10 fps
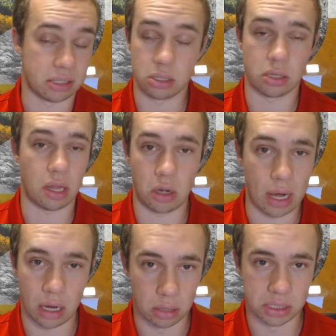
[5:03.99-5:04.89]
There's a lot of
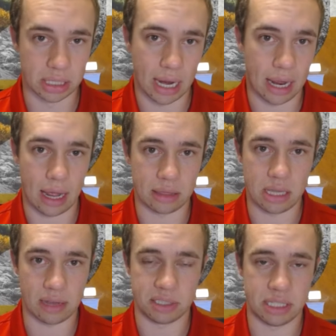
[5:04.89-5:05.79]
great coaching at the
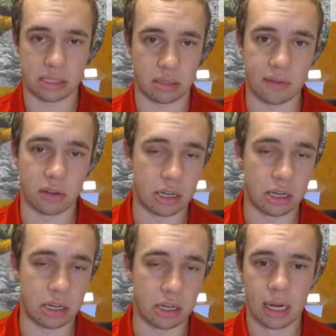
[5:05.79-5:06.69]
FCS level. I
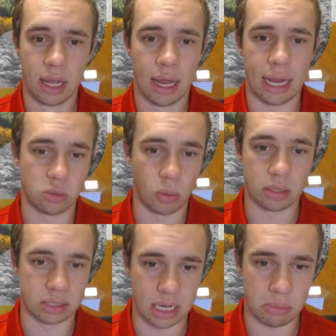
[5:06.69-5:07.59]
know that
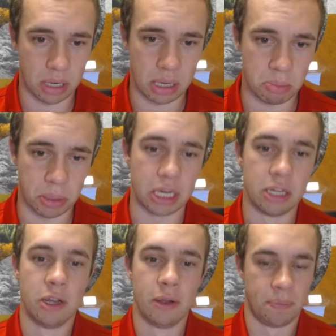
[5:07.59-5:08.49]
as well as anybody,
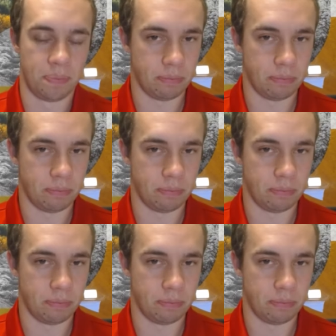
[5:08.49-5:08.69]
but